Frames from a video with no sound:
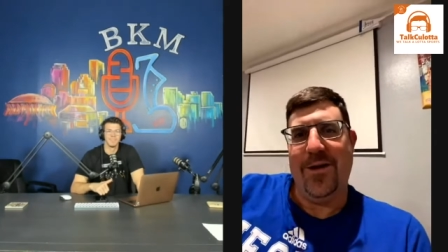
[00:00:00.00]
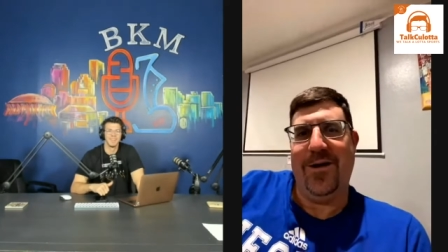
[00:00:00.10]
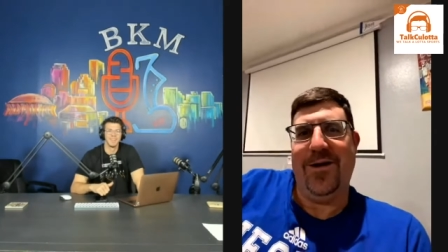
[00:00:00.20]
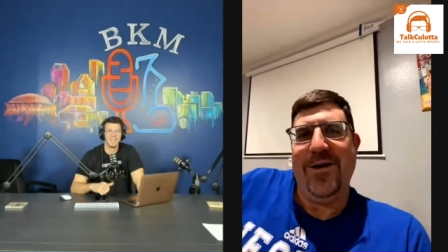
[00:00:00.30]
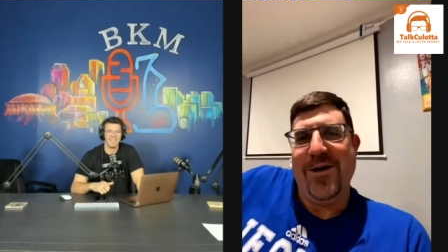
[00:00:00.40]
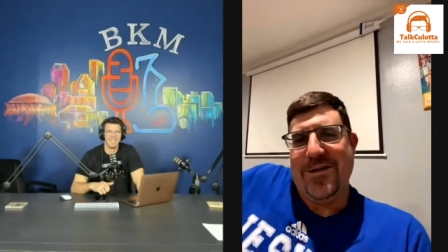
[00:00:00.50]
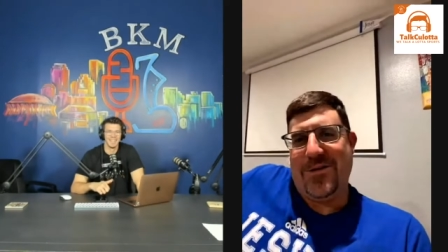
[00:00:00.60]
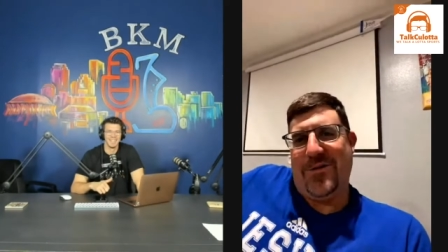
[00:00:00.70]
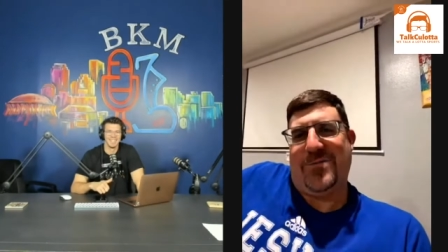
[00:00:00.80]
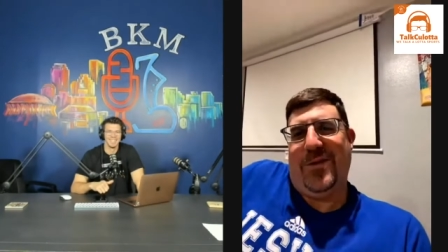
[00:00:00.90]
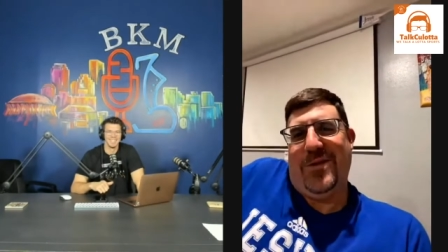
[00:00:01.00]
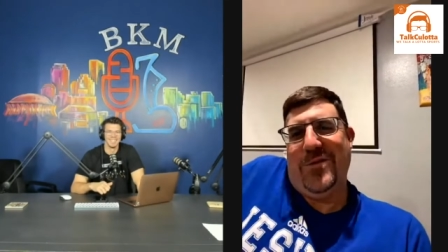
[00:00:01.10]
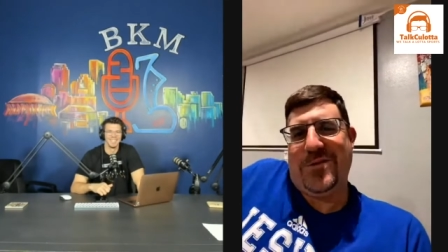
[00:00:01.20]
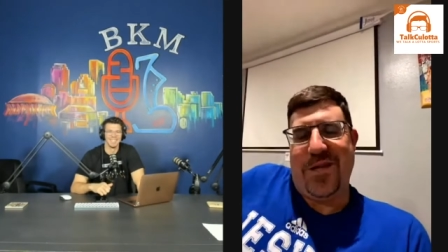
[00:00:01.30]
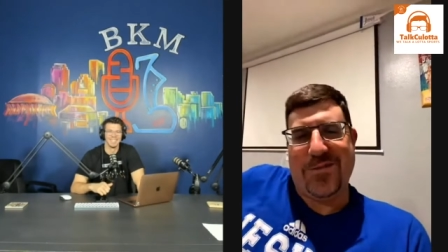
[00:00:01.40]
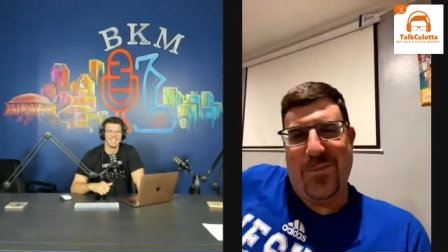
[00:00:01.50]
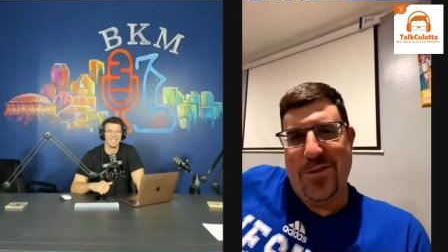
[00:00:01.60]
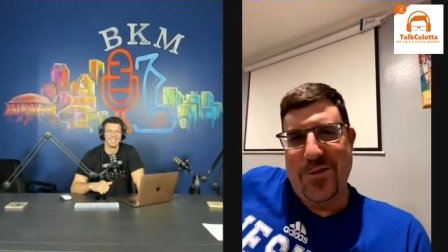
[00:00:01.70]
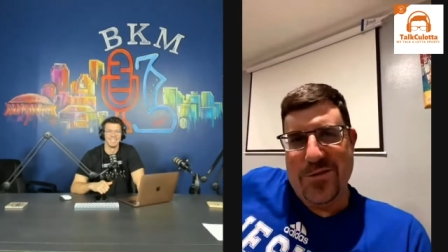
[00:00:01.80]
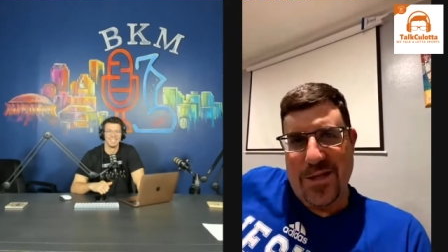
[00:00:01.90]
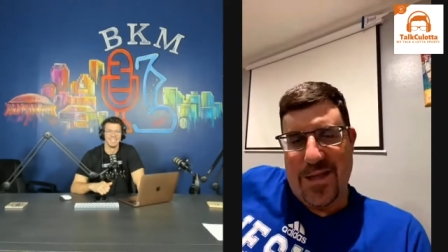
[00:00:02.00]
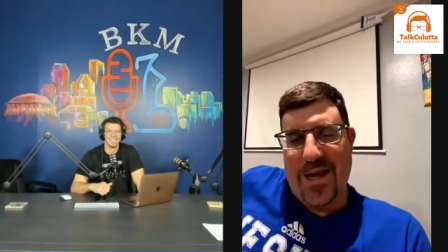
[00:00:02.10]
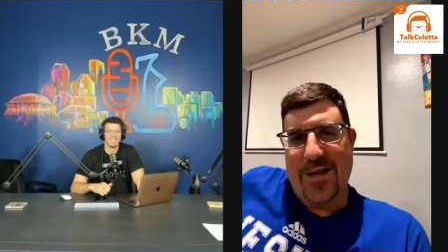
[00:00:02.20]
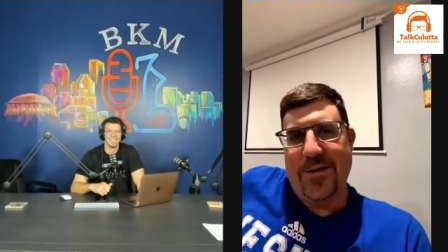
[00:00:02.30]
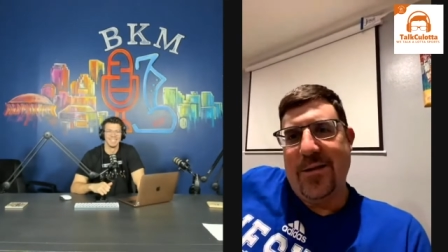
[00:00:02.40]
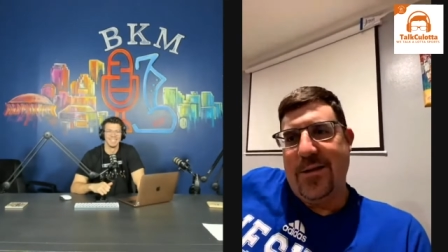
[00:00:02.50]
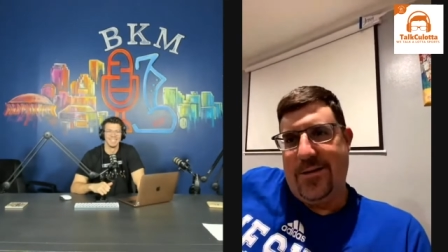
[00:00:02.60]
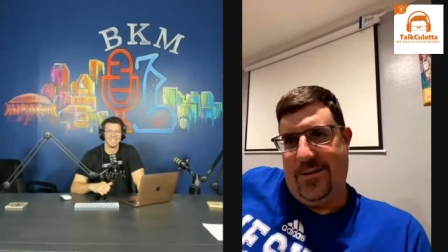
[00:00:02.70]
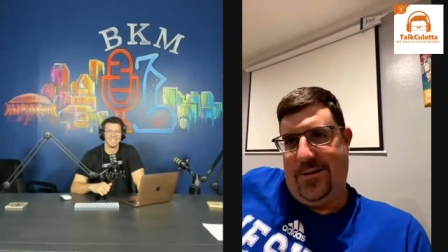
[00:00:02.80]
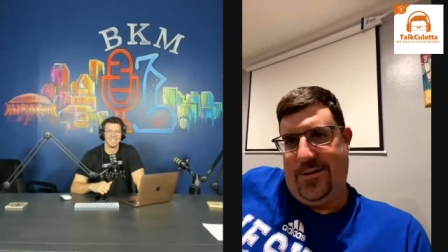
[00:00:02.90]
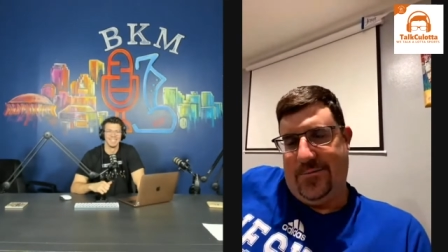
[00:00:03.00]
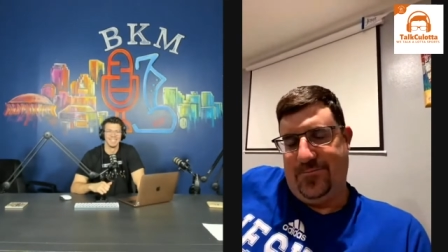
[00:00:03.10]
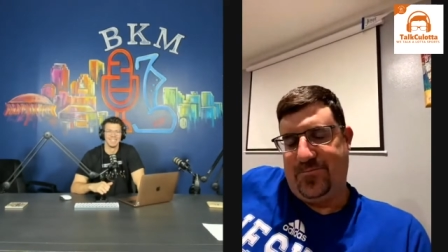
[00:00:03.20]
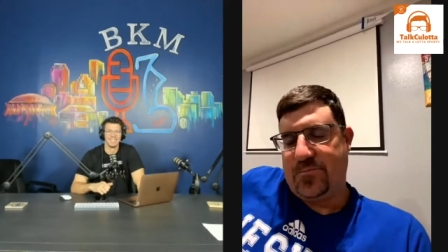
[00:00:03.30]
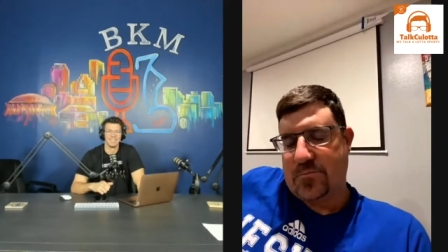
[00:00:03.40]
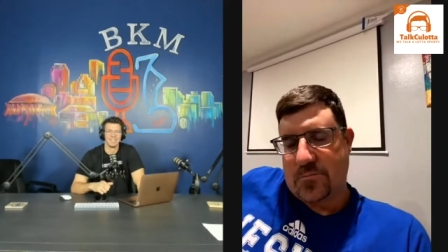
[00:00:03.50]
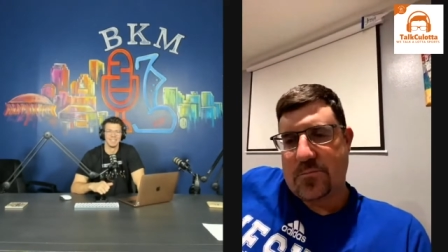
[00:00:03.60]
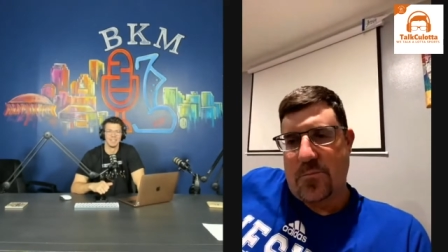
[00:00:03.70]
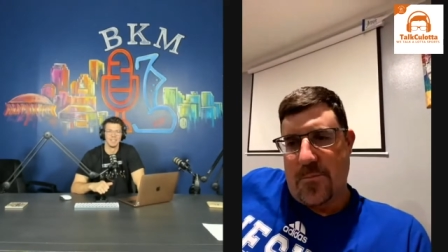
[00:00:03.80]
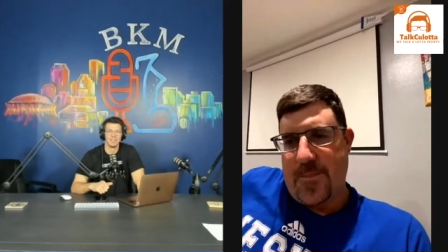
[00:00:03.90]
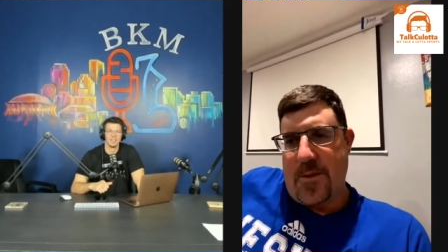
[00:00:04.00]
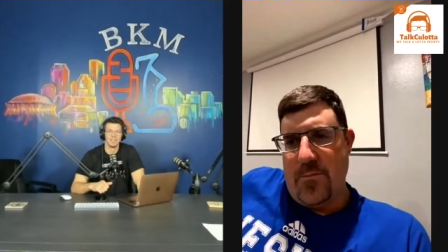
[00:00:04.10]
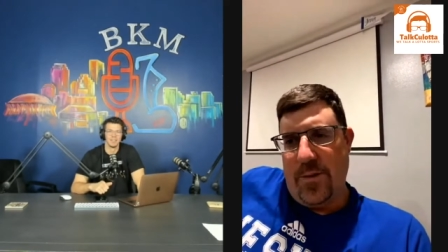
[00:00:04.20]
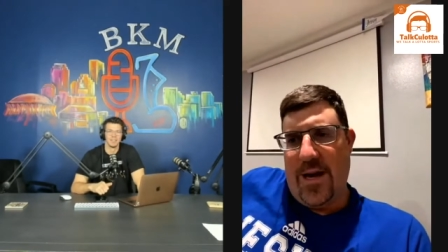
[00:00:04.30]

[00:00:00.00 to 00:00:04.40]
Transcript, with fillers: so it's been used, it's been used a lot. Um, but